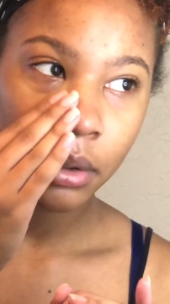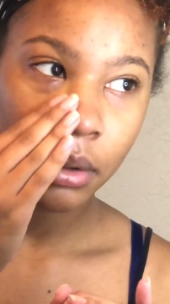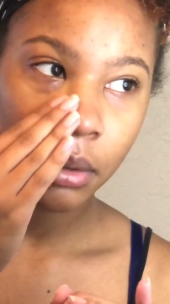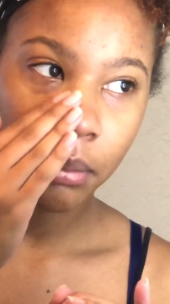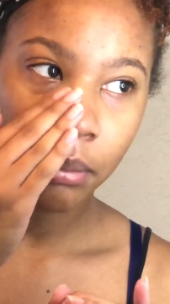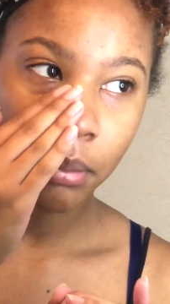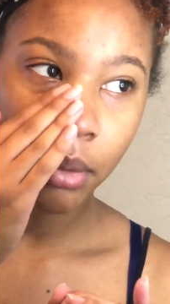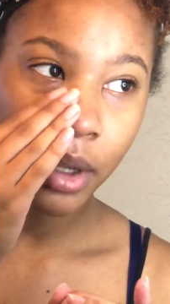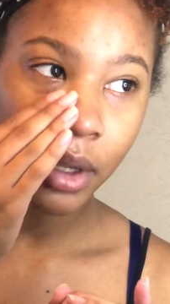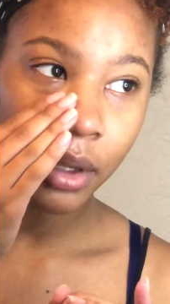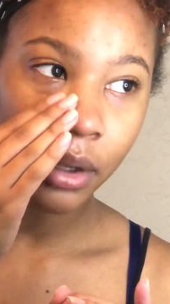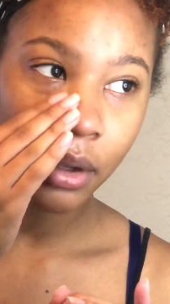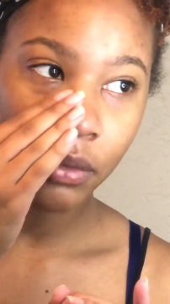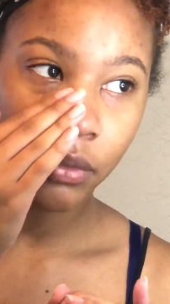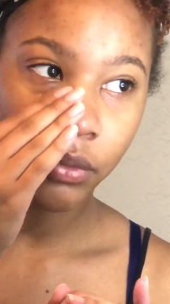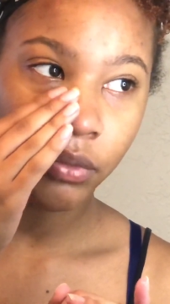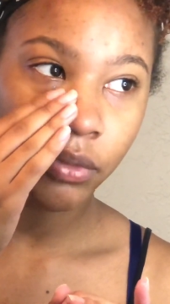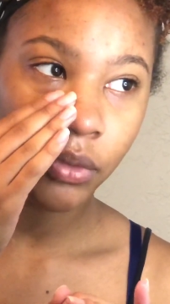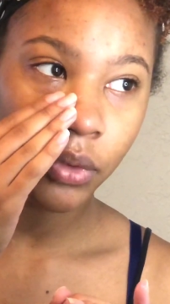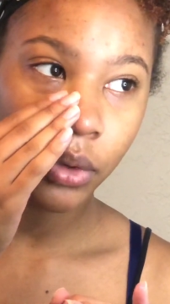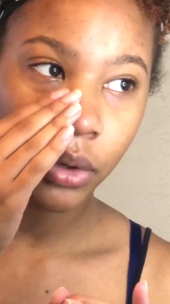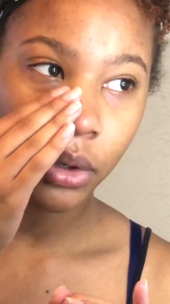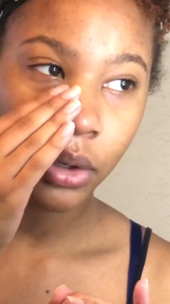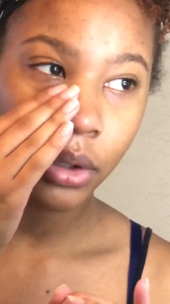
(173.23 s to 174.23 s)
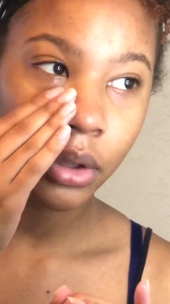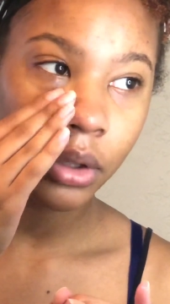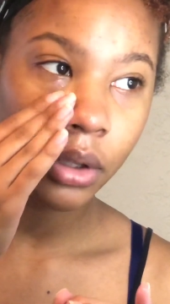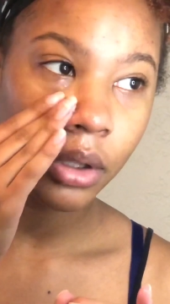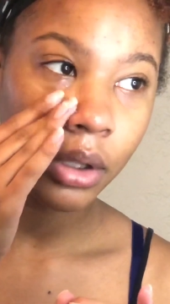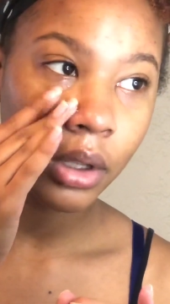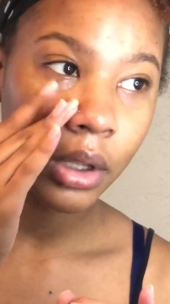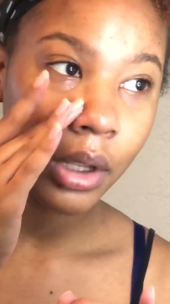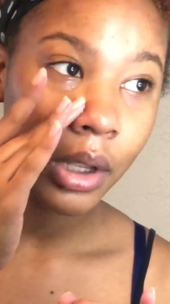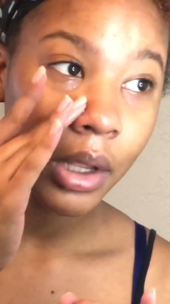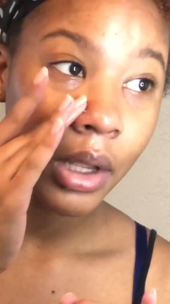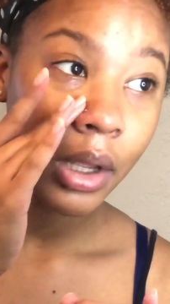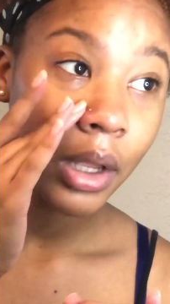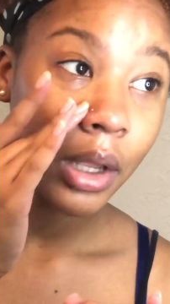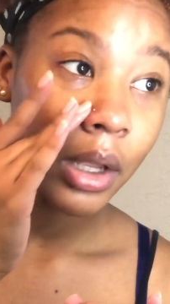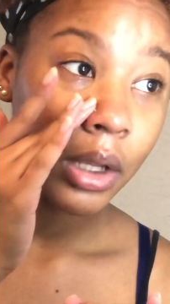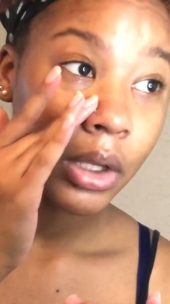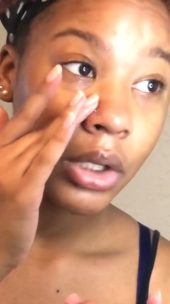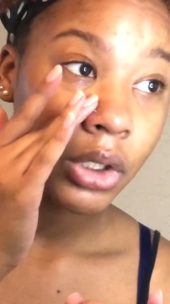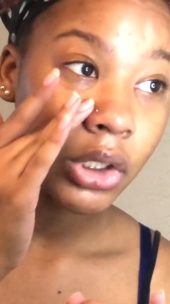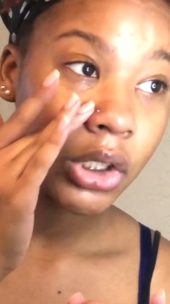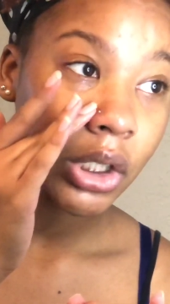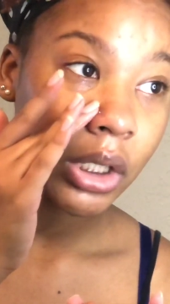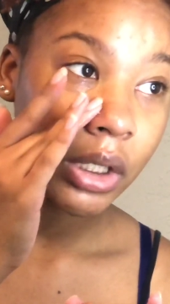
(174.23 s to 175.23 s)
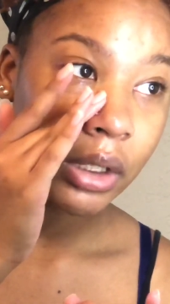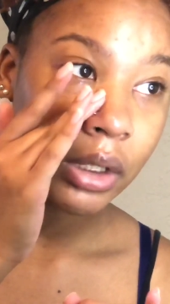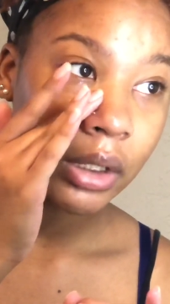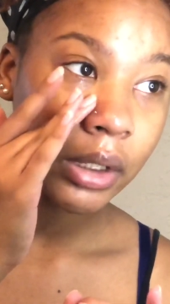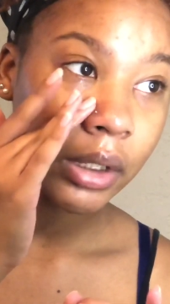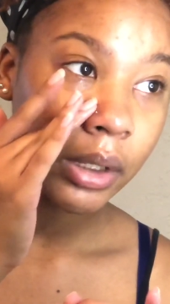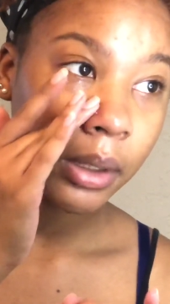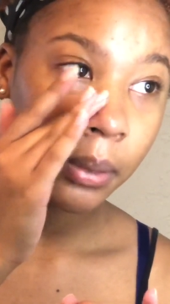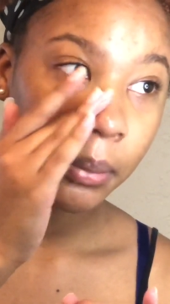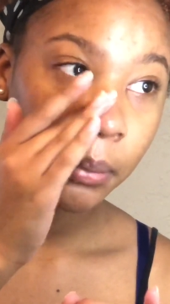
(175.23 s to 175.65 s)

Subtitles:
back and forth gently.